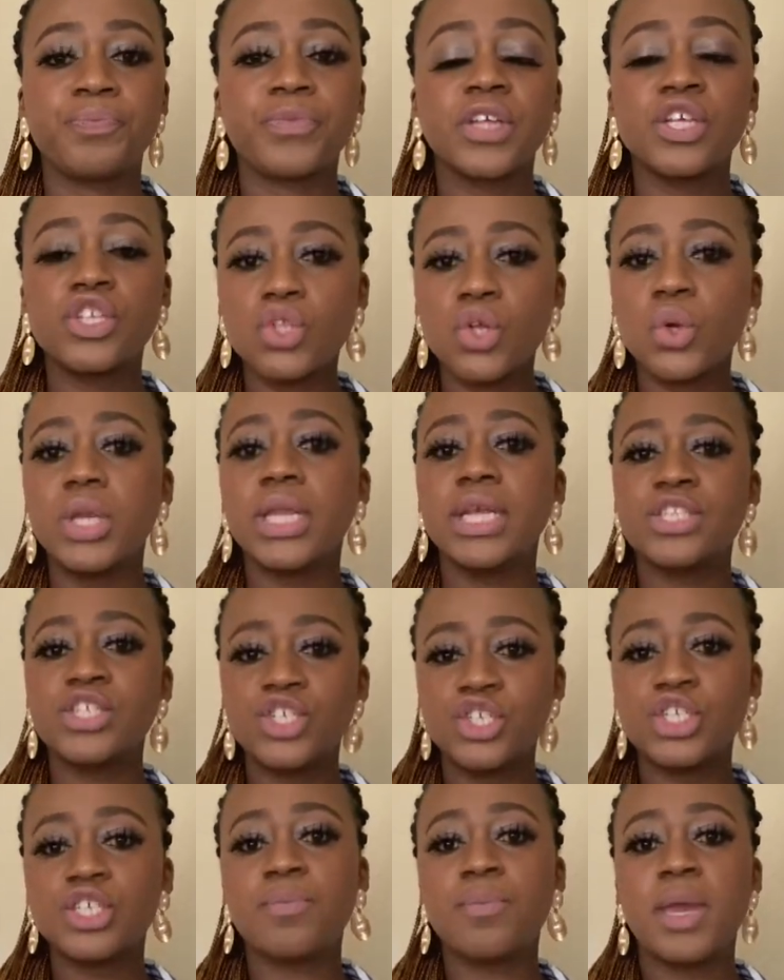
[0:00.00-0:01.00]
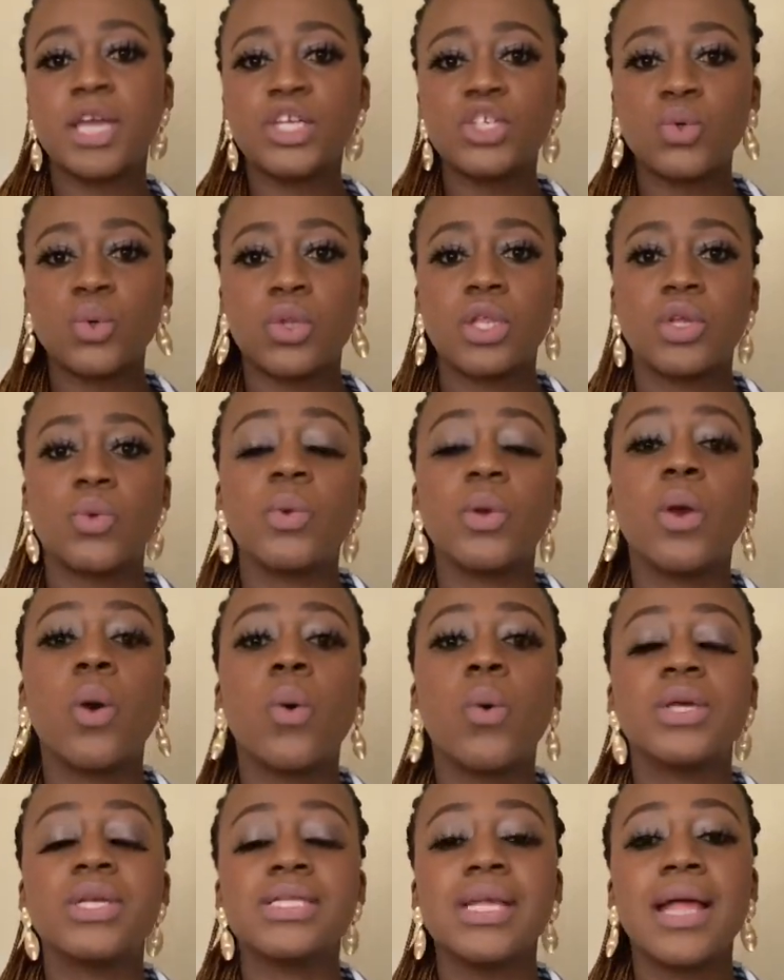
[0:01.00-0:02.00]
So let's just make sure that we're
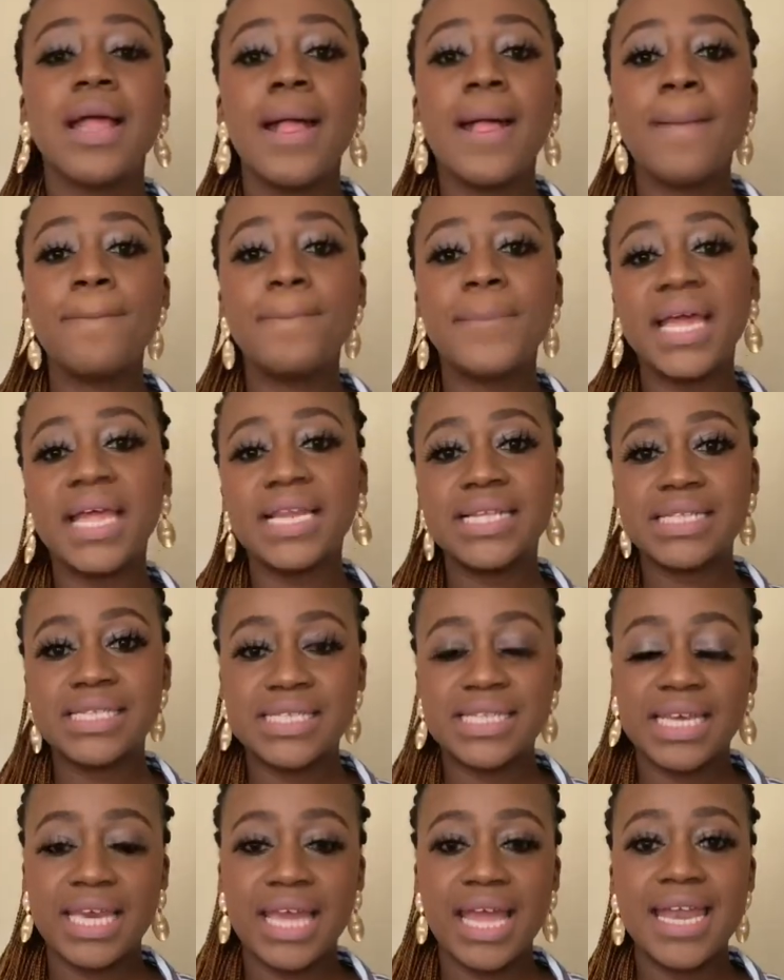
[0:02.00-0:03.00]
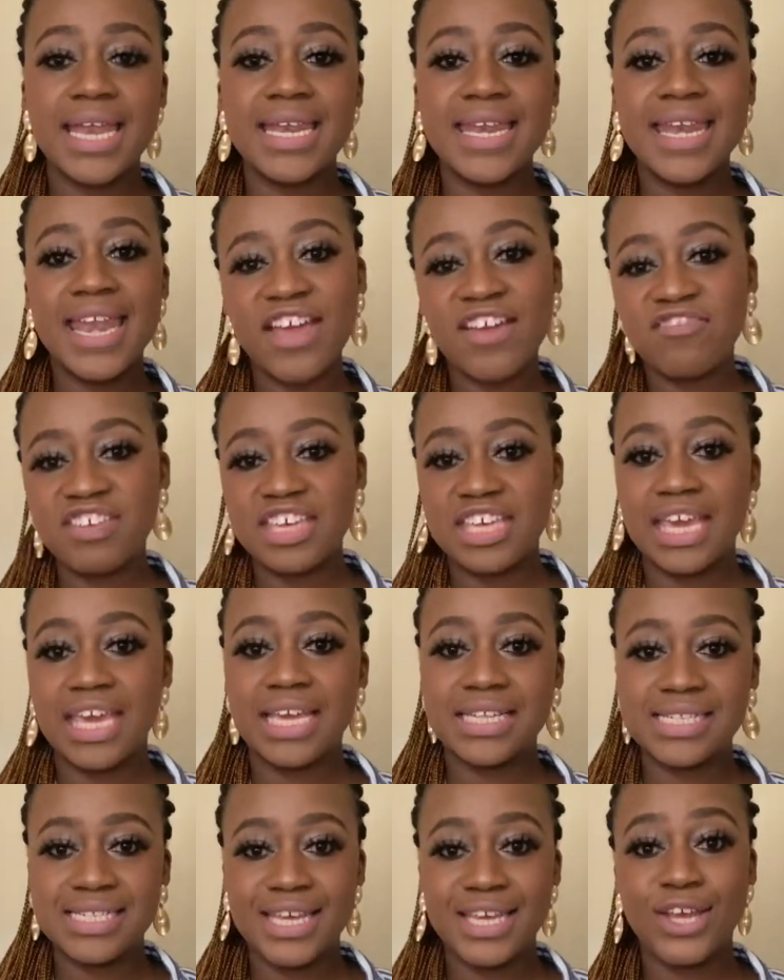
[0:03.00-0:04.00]
always balancing and
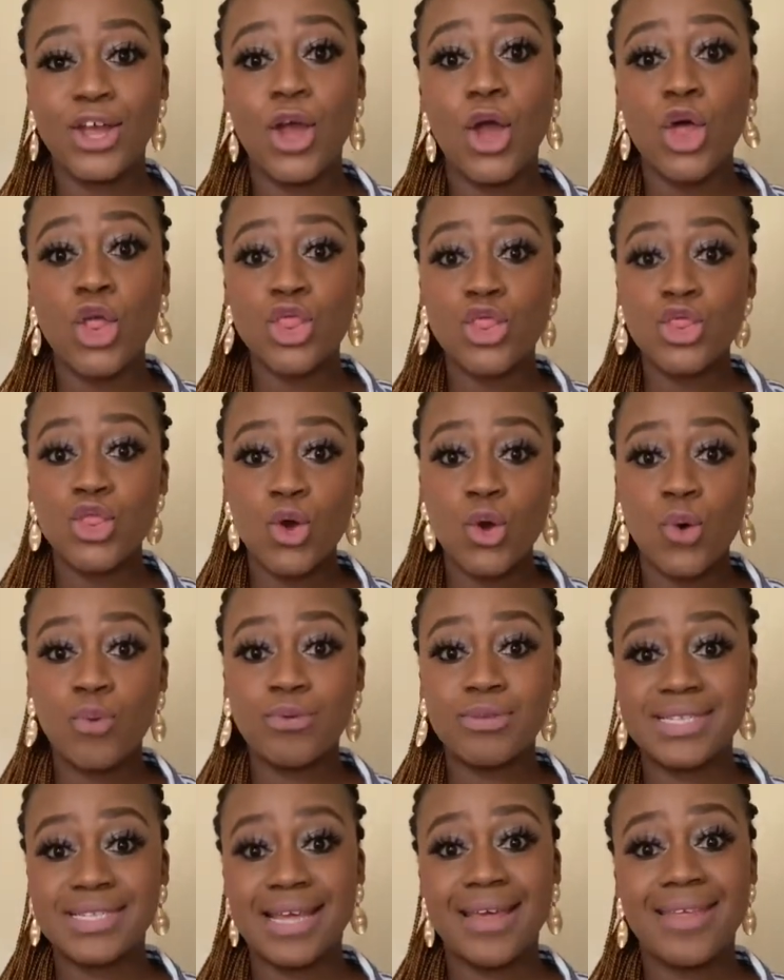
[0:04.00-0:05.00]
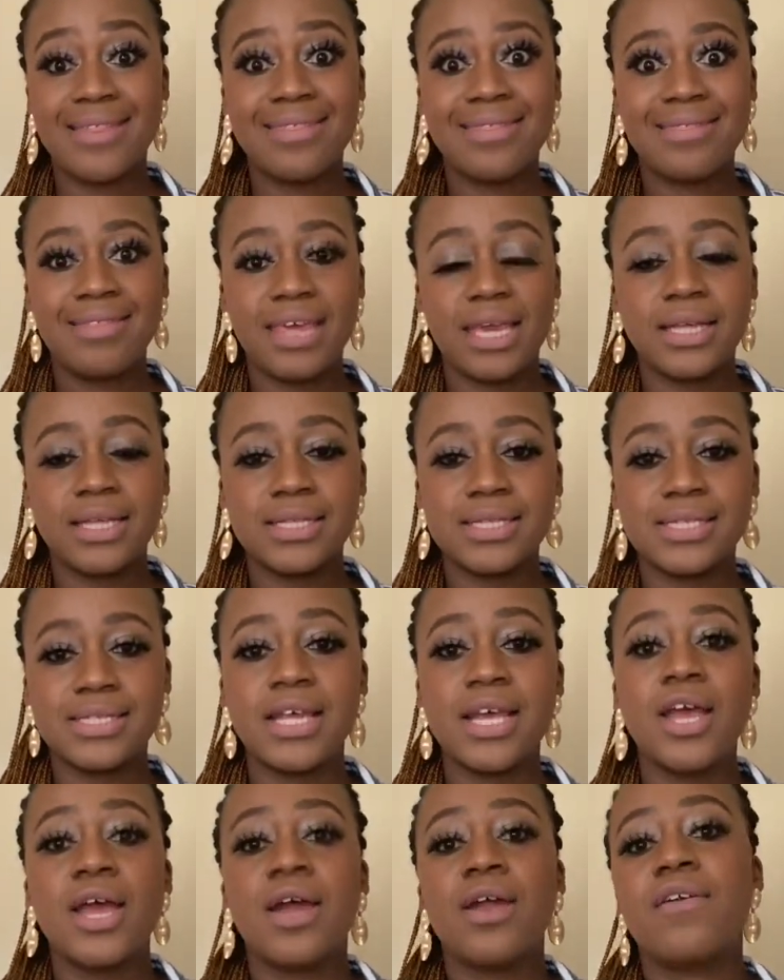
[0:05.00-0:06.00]
navigating those things,
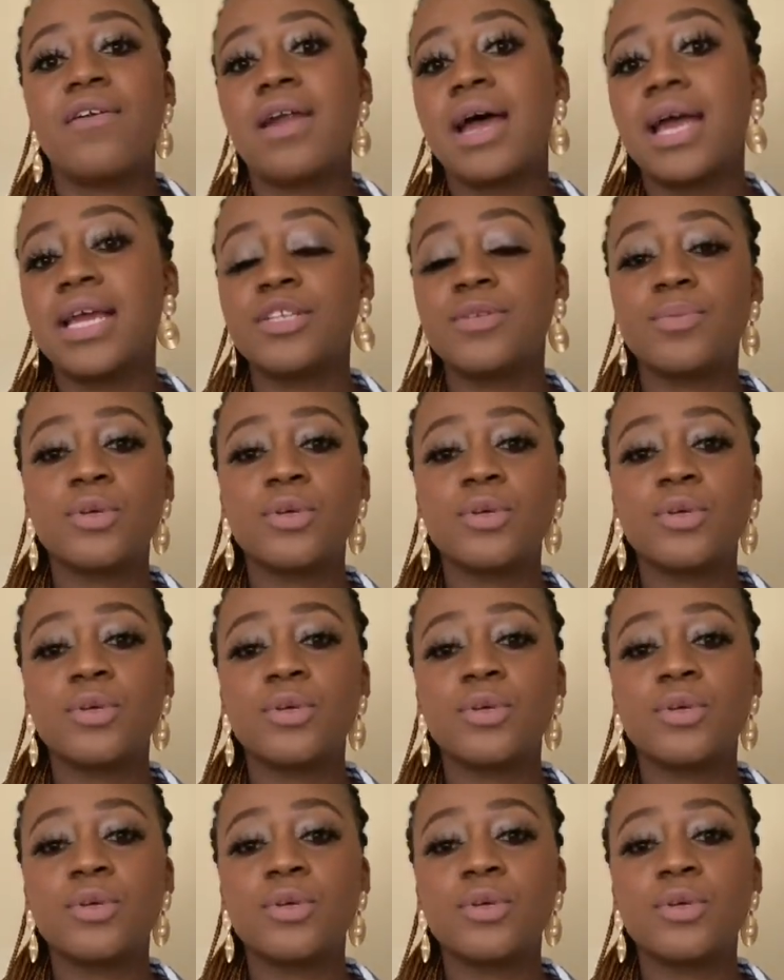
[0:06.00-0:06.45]
right?